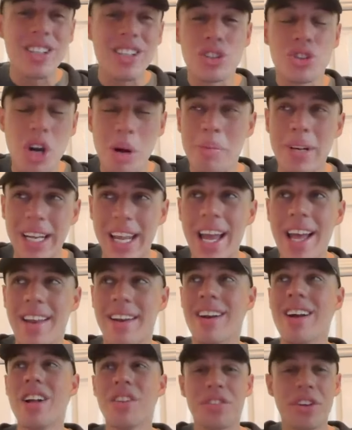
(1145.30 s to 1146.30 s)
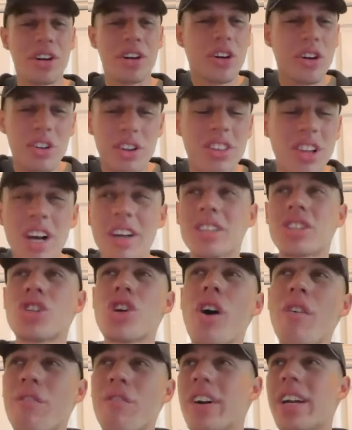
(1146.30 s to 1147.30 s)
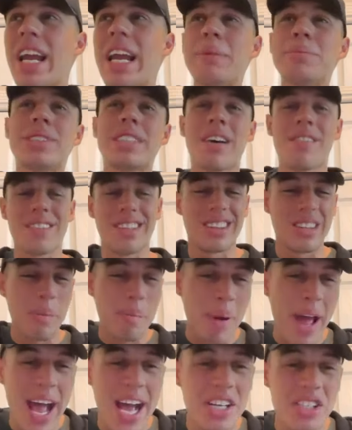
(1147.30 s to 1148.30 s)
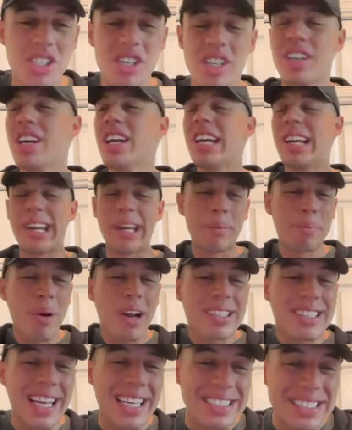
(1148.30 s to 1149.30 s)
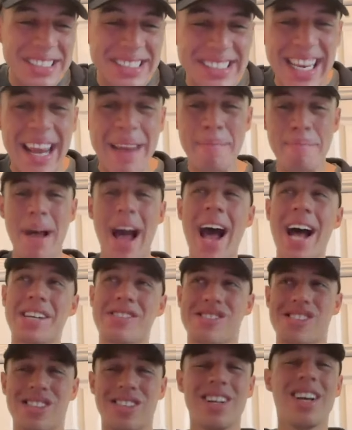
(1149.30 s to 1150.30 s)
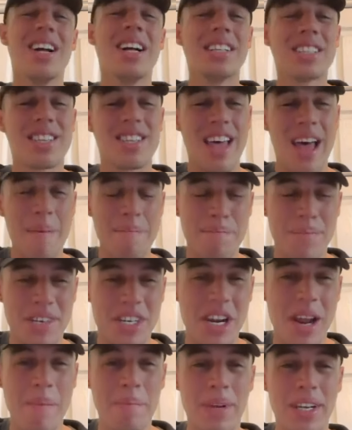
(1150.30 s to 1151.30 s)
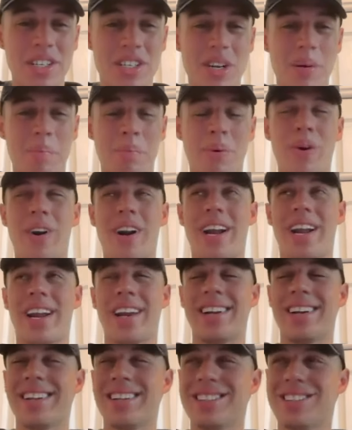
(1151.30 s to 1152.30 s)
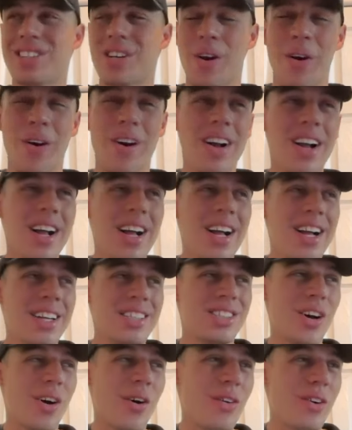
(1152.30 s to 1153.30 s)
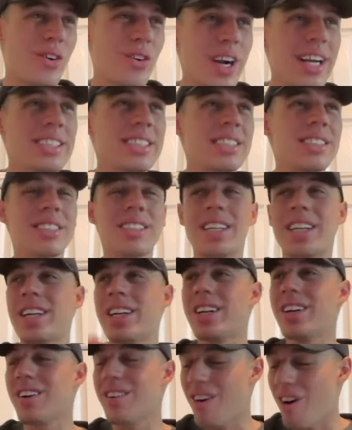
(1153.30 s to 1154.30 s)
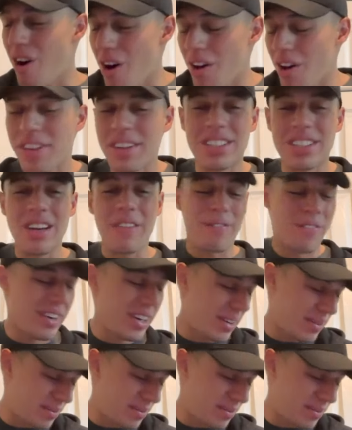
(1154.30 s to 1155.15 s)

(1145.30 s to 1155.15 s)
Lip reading: the drum again, the good luck charm for Game 7, the passion. He brought that same passion to that championship parade too. So great to see all the different